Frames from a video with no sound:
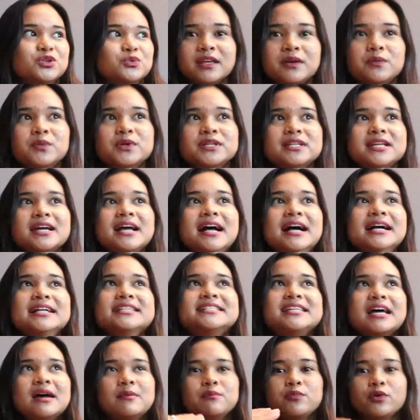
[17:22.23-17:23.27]
They would
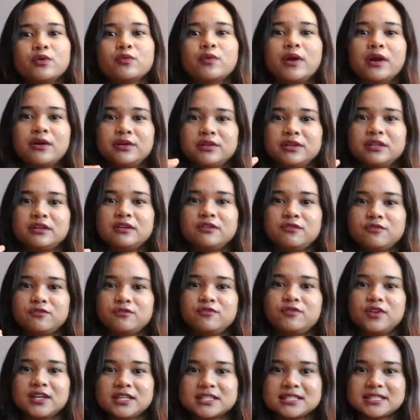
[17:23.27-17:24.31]
temporarily
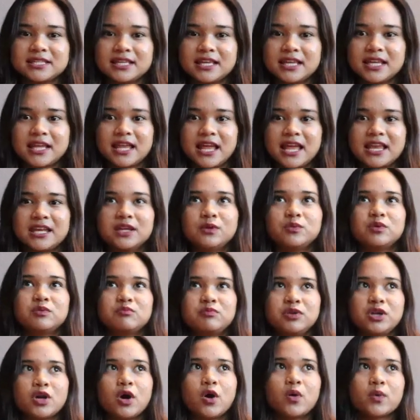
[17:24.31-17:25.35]
fix it and it would
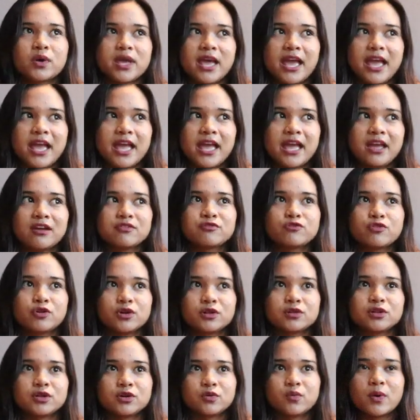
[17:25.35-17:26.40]
be okay for a
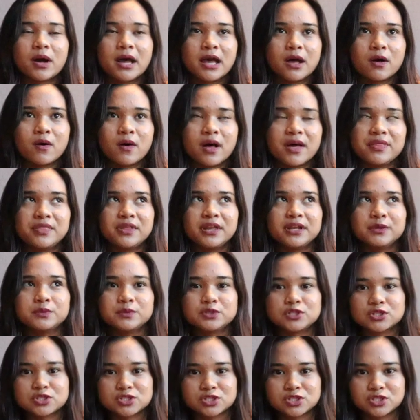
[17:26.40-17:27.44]
little while, and then it would
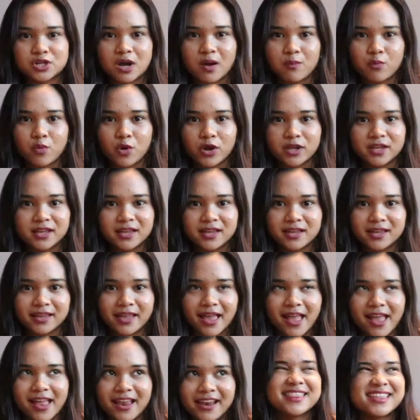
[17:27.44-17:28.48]
just stop working
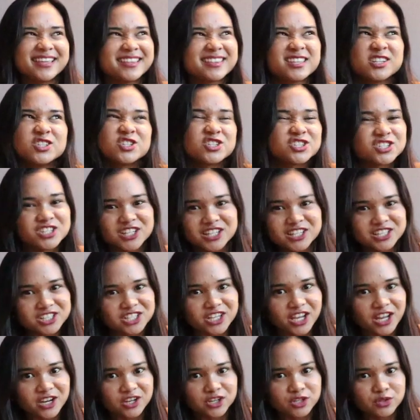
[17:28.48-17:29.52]
again. I think they just needed to
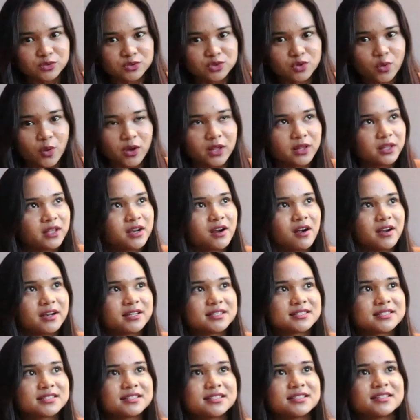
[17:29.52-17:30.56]
get a new toilet,
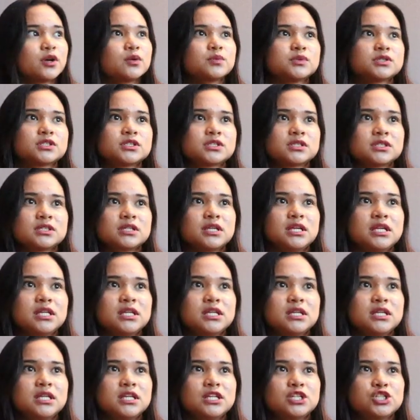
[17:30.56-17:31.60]
honestly. There was
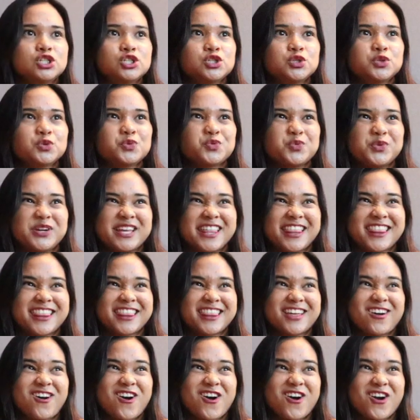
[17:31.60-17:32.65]
an issue with
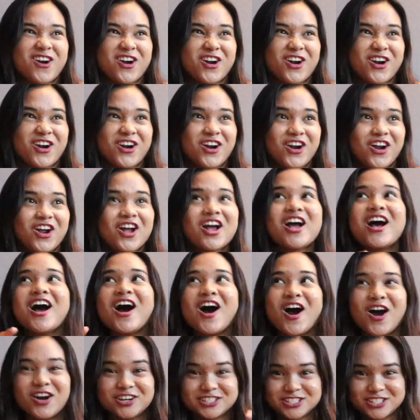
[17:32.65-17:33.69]
our
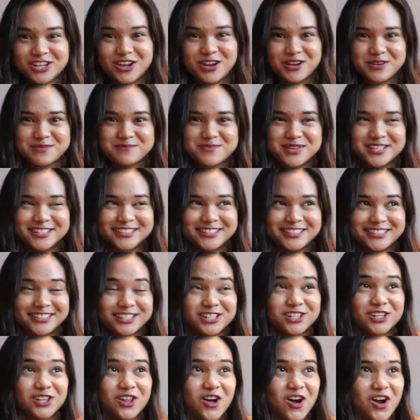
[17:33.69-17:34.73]
tub, it
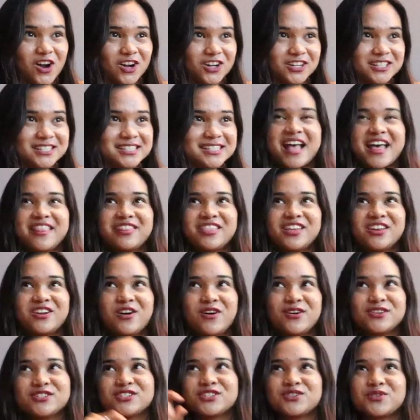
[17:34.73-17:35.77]
clogged, and then
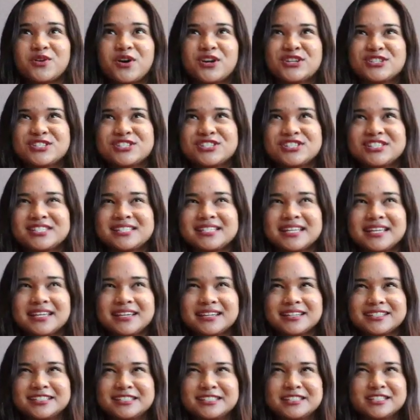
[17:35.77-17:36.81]
also our
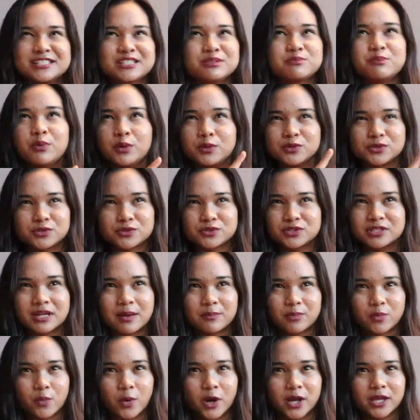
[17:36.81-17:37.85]
sink disposal
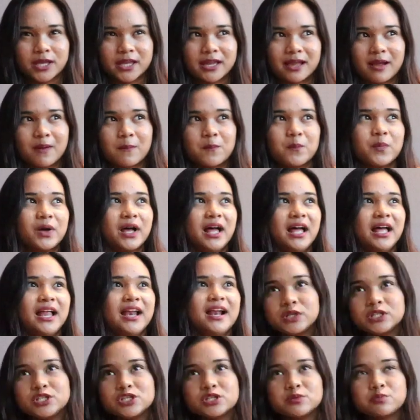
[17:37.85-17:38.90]
stopped working, but
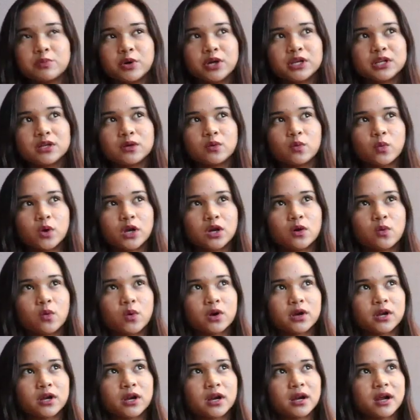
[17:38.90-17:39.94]
we just put in a work
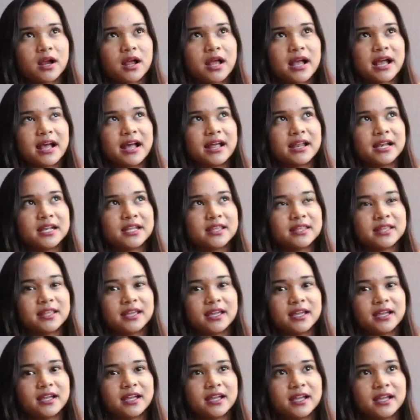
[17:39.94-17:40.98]
order and
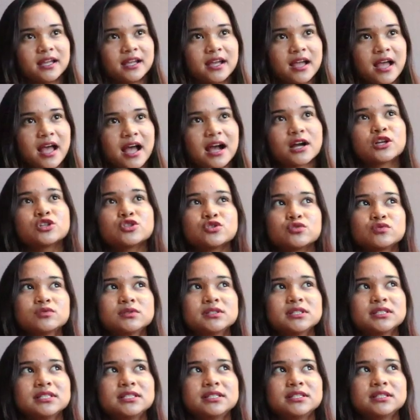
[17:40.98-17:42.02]
they
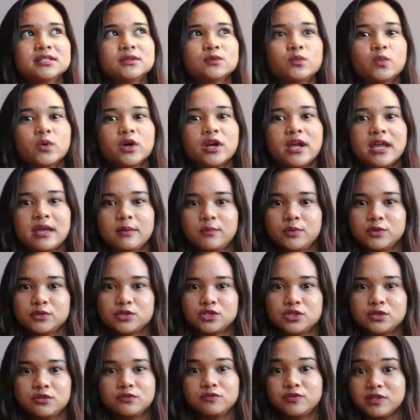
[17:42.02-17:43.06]
actually were able
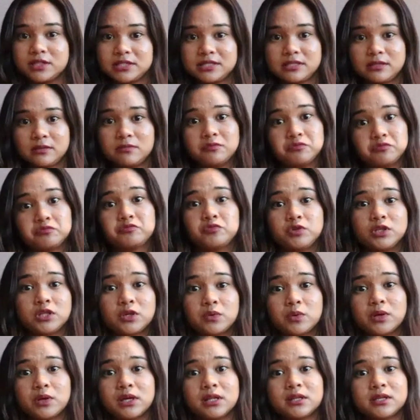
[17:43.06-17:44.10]
to fix it really
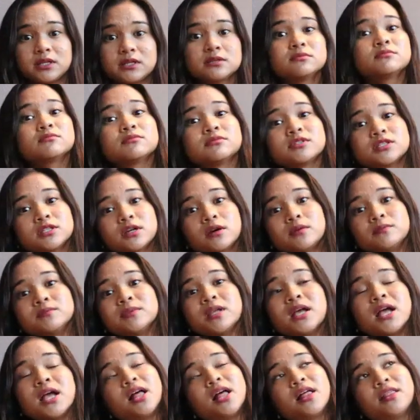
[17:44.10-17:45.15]
quickly, so
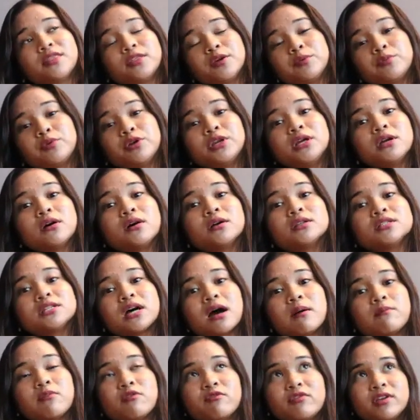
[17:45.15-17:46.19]
they're pretty on
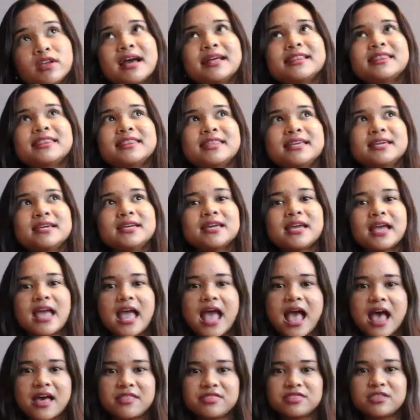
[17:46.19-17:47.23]
top of it. I think
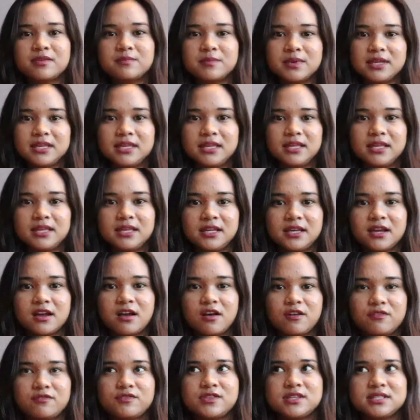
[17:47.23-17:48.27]
at the beginning
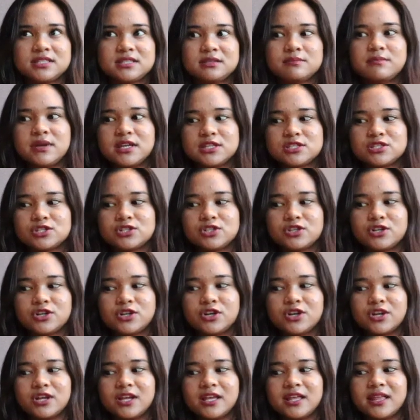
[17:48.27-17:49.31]
of the
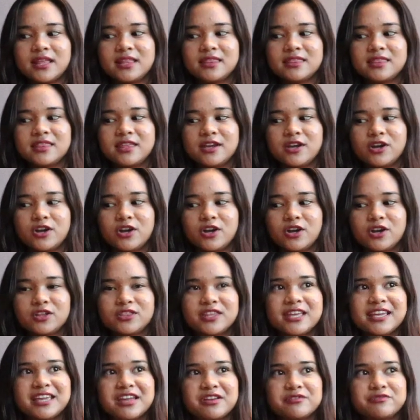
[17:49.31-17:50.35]
semester
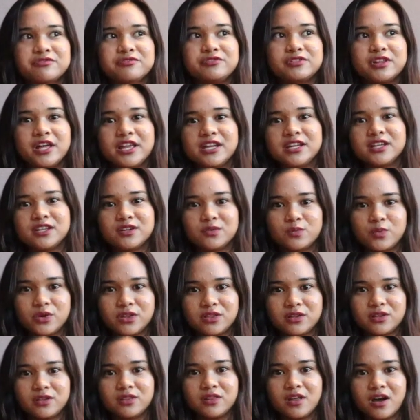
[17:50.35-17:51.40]
they get flooded with
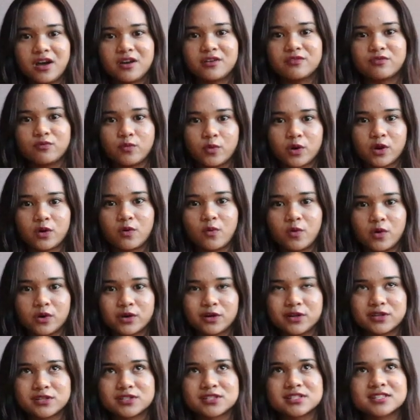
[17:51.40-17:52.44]
a lot of work
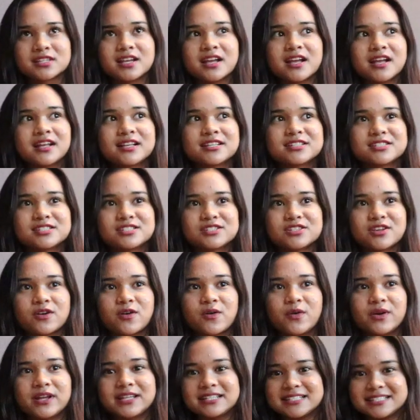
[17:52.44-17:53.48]
orders,
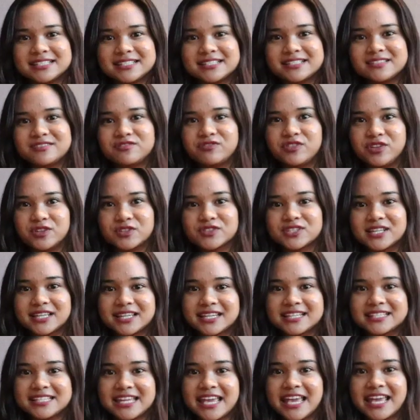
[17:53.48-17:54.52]
so it feels like
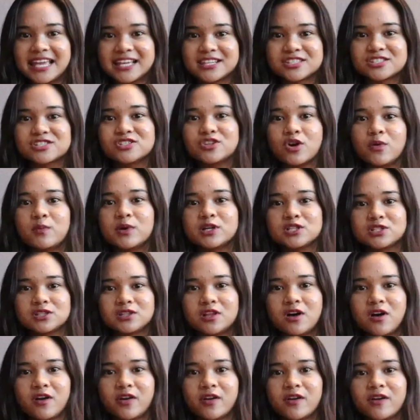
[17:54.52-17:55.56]
it takes so much
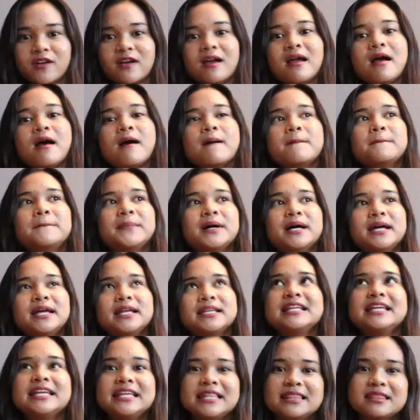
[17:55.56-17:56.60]
longer, but
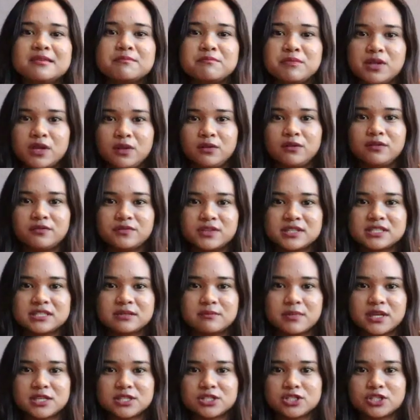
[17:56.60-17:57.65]
in the middle of the
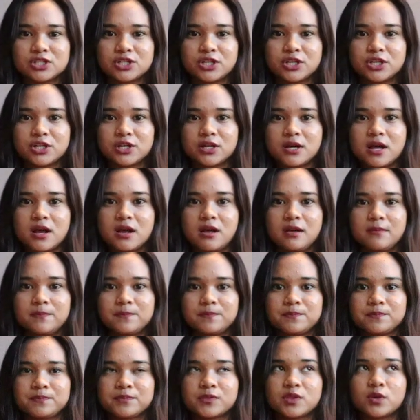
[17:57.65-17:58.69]
semester
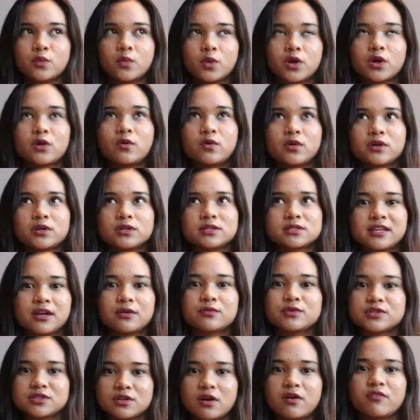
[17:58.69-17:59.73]
the work orders get
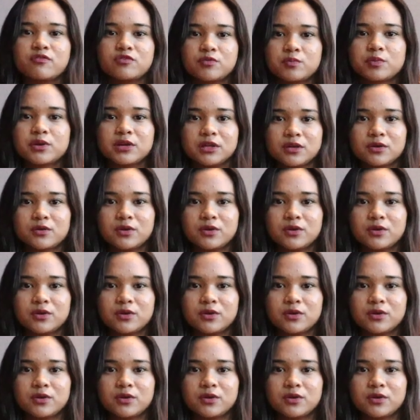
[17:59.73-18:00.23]
resolved pretty